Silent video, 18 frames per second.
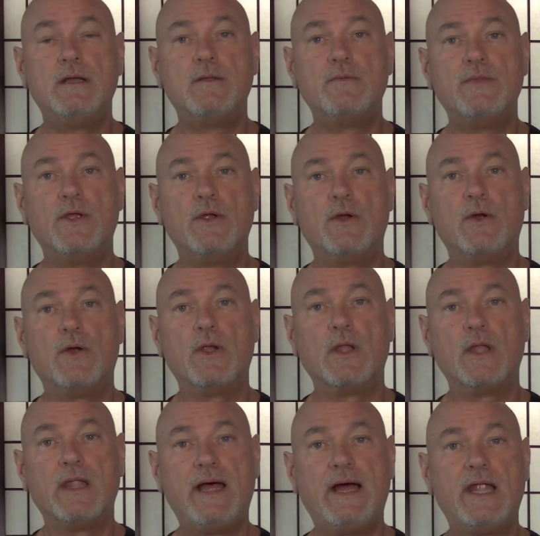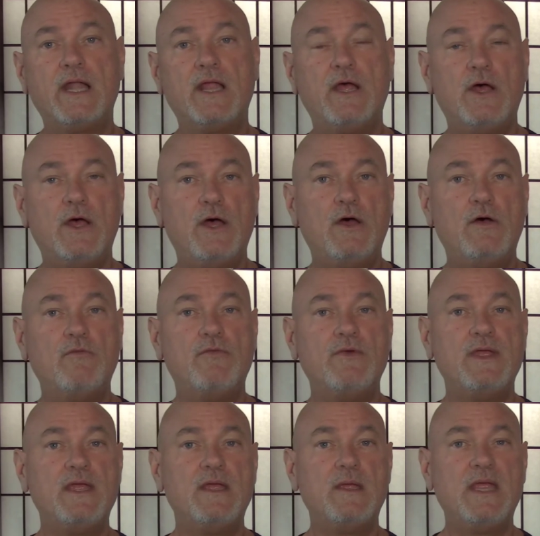There are a lot of
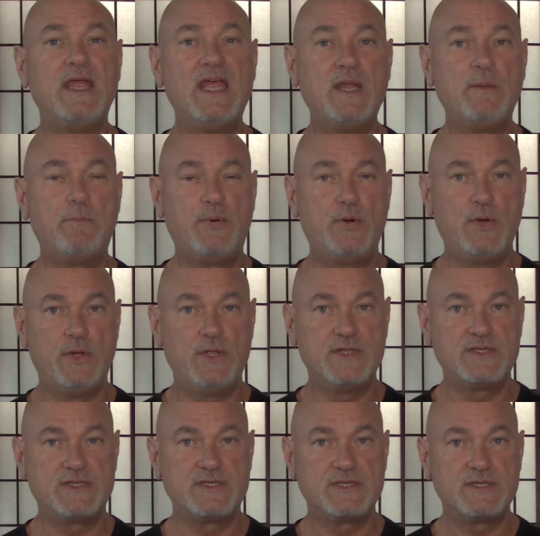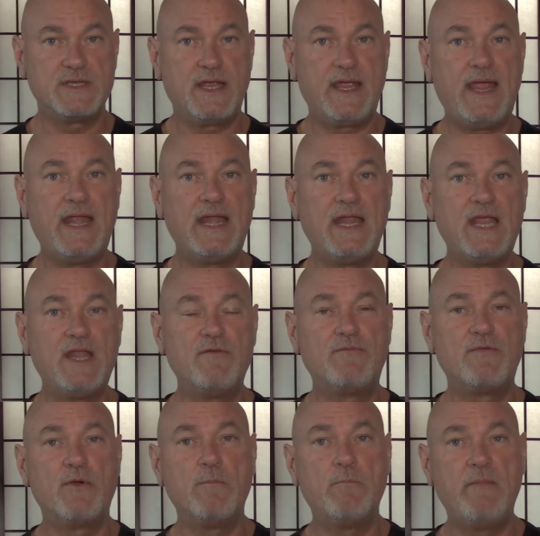inputs and
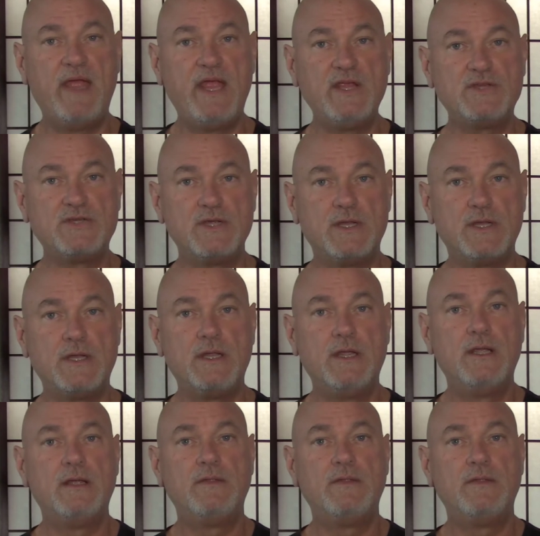information